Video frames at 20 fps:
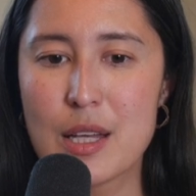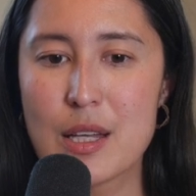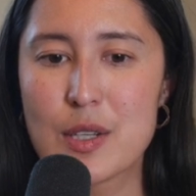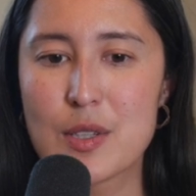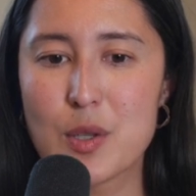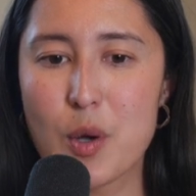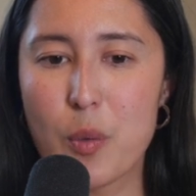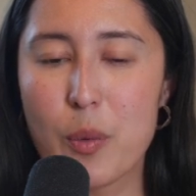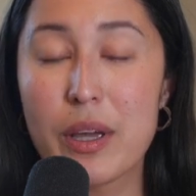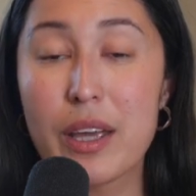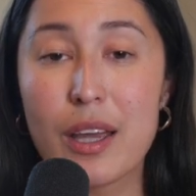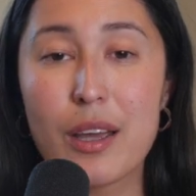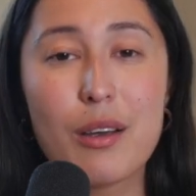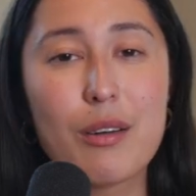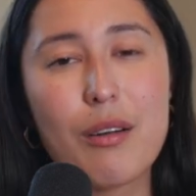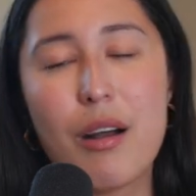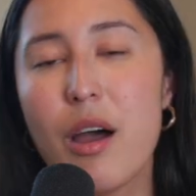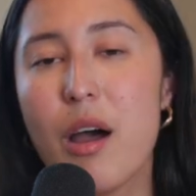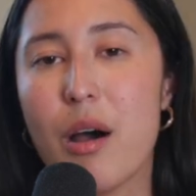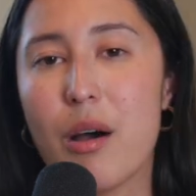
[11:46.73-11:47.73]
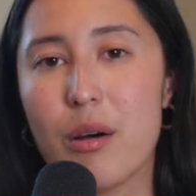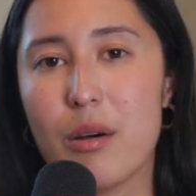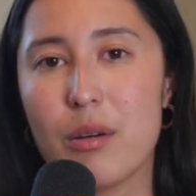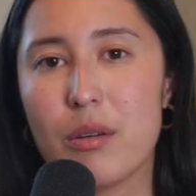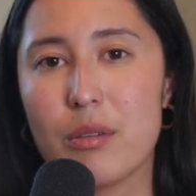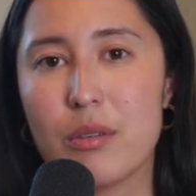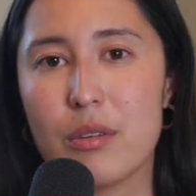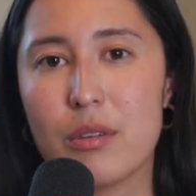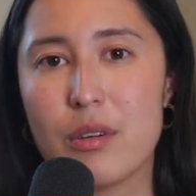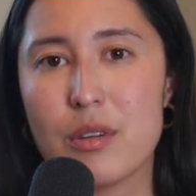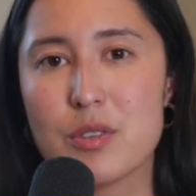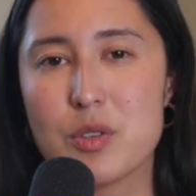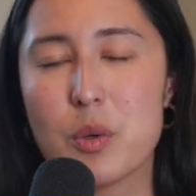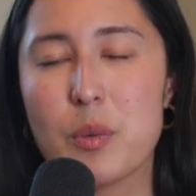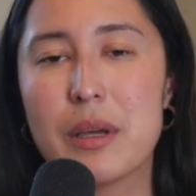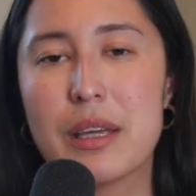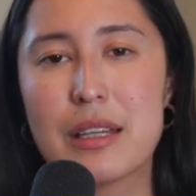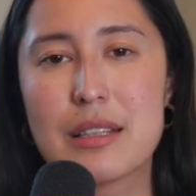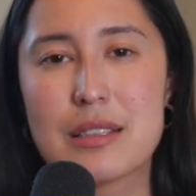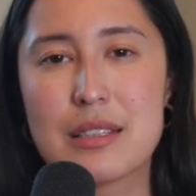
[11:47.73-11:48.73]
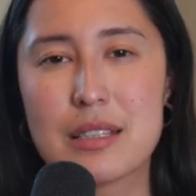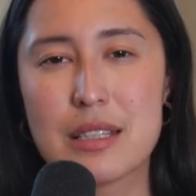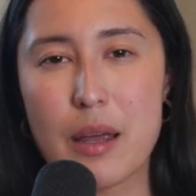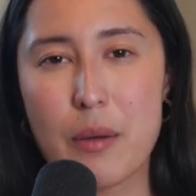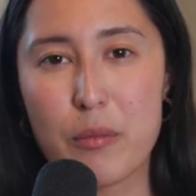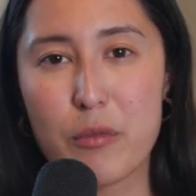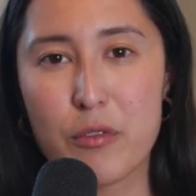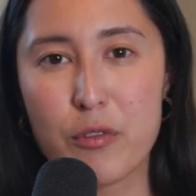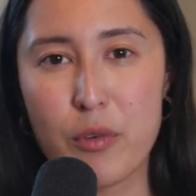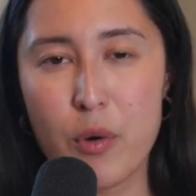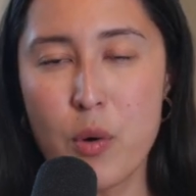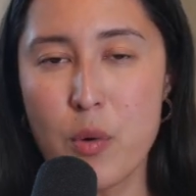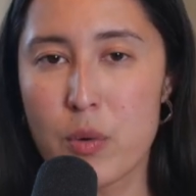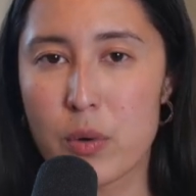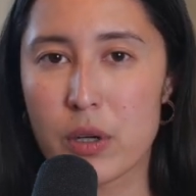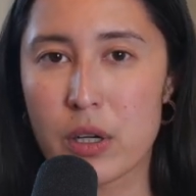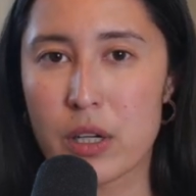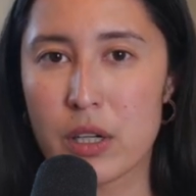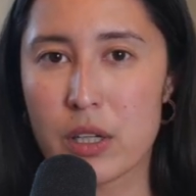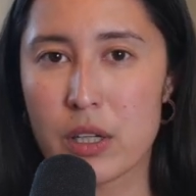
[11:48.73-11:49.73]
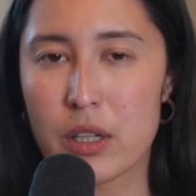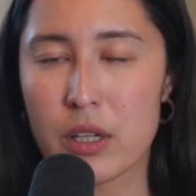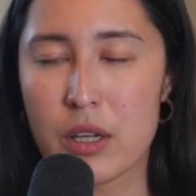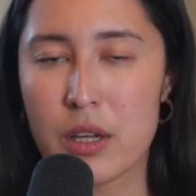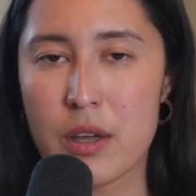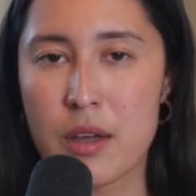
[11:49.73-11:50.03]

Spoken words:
so we can grow, so we can step forward,